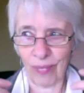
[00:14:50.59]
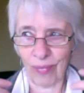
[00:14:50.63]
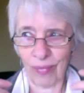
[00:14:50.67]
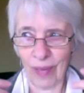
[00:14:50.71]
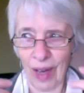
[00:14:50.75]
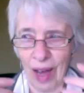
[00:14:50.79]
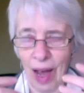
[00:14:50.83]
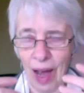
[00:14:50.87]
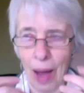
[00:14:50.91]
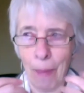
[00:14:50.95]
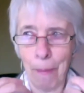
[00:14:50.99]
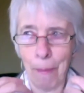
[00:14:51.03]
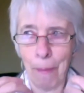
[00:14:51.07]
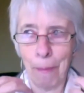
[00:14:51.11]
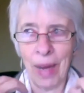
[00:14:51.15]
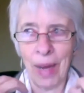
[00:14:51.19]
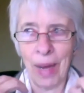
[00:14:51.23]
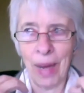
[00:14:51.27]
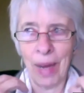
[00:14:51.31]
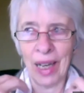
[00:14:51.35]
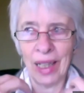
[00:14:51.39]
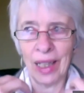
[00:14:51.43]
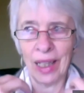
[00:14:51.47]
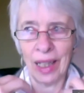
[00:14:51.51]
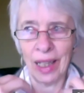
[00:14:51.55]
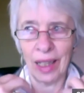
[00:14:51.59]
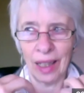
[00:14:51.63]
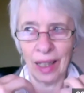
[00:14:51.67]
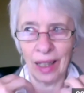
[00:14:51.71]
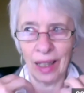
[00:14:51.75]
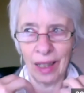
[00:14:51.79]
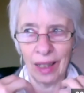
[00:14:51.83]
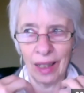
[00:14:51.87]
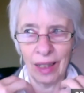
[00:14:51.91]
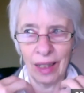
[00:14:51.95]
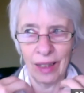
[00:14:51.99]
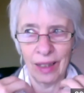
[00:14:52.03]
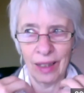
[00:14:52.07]
embedding
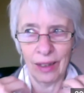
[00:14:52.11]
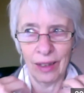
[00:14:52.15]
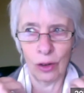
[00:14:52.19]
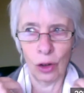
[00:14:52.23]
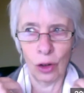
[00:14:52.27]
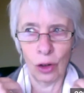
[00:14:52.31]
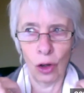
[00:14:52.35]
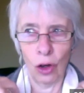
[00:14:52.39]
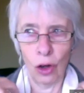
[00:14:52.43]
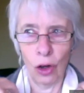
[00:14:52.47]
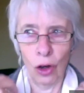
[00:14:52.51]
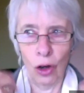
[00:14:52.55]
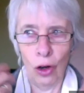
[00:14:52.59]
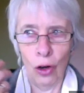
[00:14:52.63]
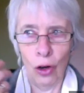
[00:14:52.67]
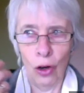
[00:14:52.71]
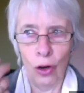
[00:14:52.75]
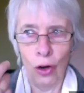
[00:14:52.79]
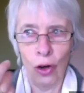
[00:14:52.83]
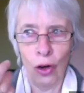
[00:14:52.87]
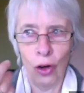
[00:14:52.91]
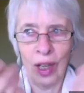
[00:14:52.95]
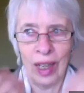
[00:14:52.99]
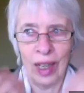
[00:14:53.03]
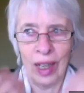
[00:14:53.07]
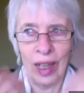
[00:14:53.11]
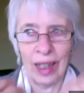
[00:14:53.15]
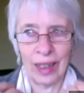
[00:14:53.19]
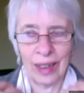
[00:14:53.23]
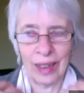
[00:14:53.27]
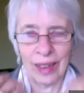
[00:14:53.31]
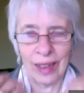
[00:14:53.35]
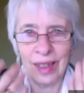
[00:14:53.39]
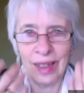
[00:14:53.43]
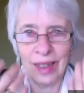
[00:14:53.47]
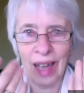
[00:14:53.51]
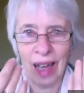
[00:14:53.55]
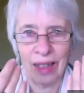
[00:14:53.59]
the learning
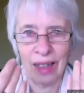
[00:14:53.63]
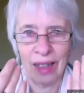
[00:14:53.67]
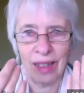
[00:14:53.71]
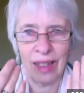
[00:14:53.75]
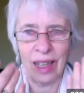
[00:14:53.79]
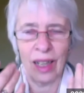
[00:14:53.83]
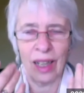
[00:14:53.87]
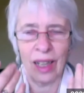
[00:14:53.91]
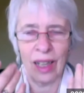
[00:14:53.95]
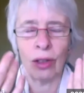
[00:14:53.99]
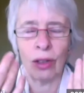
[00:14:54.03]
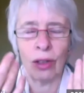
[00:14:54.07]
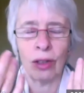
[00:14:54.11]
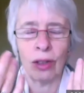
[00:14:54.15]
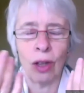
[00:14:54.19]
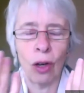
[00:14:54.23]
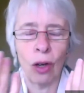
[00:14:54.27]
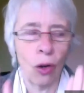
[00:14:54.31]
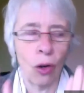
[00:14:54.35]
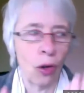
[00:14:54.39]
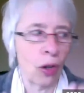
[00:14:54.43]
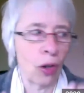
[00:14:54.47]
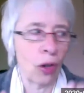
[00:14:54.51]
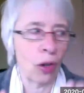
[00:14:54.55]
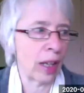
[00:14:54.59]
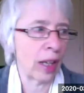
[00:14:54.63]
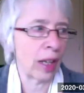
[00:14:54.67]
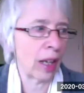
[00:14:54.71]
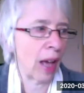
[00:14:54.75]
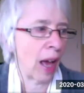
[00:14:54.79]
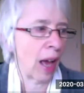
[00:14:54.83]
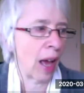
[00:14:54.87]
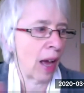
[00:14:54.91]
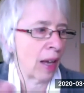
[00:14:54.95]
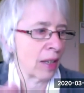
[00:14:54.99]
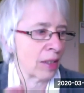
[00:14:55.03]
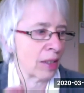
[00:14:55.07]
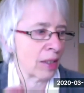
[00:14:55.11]
stance, and not the learning
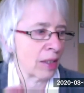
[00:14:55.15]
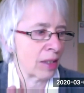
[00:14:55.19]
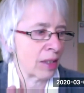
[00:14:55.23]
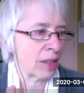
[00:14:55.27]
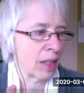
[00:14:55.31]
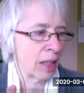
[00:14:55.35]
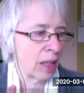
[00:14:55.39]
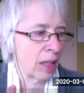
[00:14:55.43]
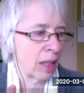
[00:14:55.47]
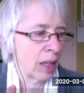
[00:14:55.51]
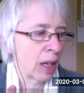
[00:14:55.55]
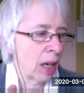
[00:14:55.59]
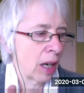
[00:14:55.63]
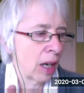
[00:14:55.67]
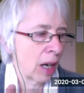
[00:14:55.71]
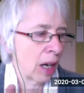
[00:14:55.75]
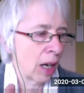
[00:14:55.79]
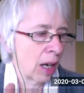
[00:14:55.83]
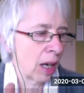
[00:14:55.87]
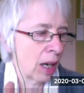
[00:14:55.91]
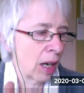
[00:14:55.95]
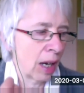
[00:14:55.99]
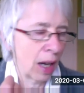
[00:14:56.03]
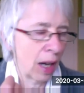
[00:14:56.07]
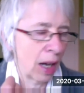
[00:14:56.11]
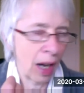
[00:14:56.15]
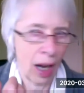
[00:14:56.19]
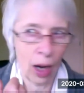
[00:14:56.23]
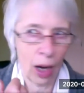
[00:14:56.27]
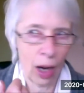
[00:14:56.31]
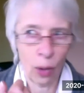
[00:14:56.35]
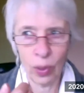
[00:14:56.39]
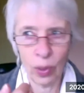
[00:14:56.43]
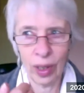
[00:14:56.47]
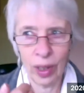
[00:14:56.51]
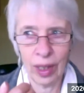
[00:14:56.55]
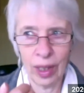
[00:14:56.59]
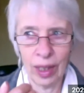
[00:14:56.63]
as how
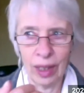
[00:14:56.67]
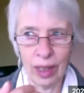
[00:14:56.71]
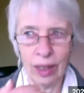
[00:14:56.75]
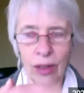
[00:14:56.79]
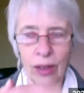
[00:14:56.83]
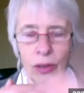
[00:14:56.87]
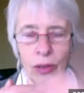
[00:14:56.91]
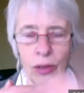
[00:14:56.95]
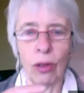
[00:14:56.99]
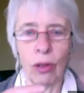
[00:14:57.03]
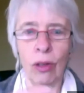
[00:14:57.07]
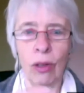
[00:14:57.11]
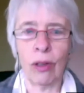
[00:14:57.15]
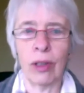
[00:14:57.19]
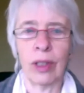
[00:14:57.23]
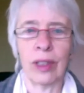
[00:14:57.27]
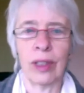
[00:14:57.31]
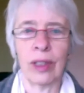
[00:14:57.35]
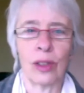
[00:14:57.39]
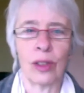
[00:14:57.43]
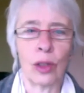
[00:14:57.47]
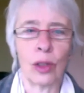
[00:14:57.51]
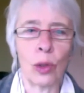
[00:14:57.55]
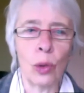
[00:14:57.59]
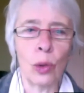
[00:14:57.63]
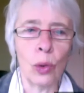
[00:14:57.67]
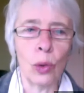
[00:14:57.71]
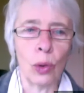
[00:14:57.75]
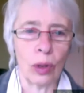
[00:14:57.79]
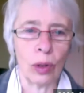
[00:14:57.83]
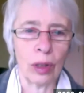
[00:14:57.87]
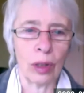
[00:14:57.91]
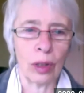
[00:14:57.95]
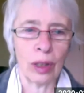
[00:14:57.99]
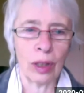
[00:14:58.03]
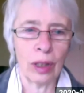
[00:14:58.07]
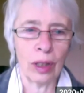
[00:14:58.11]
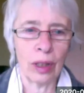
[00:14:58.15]
we needed to learn in
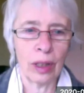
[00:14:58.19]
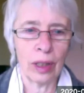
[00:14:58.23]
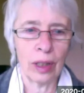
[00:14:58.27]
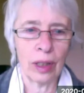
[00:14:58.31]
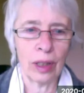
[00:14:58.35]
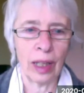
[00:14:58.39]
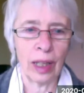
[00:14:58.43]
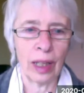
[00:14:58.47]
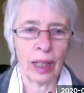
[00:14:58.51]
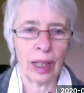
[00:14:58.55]
school, like